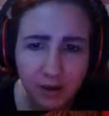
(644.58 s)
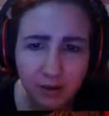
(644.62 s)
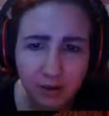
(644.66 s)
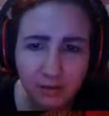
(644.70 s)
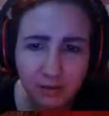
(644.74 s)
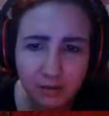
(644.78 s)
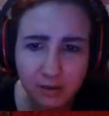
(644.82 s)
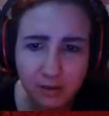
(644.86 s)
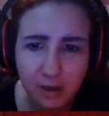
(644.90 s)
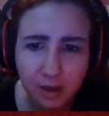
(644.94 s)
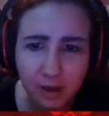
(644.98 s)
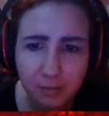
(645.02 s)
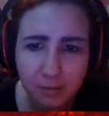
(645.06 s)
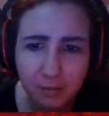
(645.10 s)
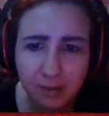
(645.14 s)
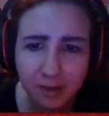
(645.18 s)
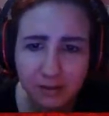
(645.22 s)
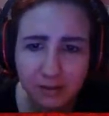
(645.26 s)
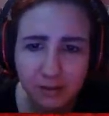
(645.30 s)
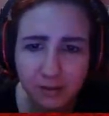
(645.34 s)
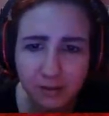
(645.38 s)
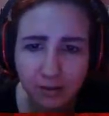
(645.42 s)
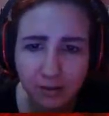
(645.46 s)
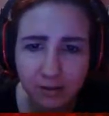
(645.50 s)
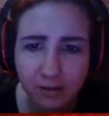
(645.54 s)
The combat
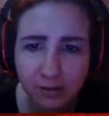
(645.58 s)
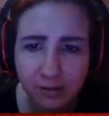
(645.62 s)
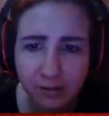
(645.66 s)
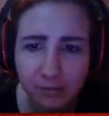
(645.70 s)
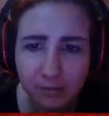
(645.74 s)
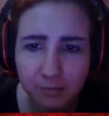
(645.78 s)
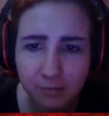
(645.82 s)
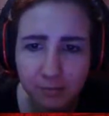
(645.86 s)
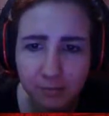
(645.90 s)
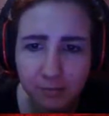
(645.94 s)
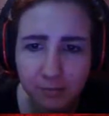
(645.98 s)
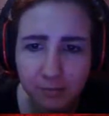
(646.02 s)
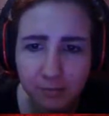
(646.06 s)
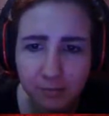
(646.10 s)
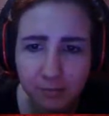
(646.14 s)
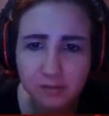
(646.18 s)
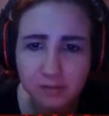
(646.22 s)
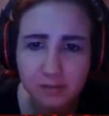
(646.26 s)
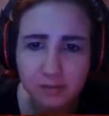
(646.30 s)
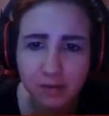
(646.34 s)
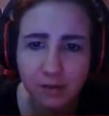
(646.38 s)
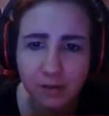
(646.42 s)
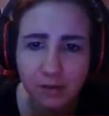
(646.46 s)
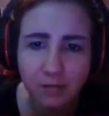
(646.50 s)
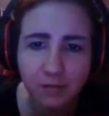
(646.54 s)
down here is much
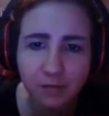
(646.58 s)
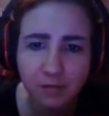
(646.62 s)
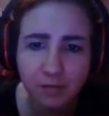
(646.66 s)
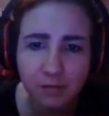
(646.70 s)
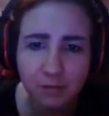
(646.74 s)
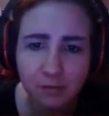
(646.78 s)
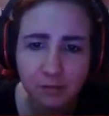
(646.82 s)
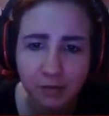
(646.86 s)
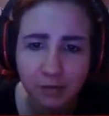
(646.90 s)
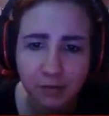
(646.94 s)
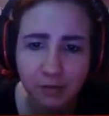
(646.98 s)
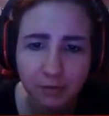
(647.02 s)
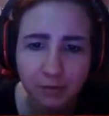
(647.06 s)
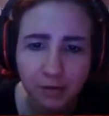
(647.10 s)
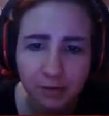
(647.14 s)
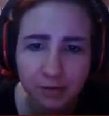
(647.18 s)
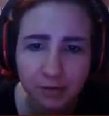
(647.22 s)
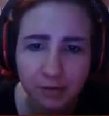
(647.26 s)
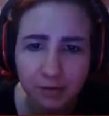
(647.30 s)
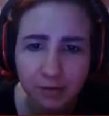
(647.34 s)
tougher than what it was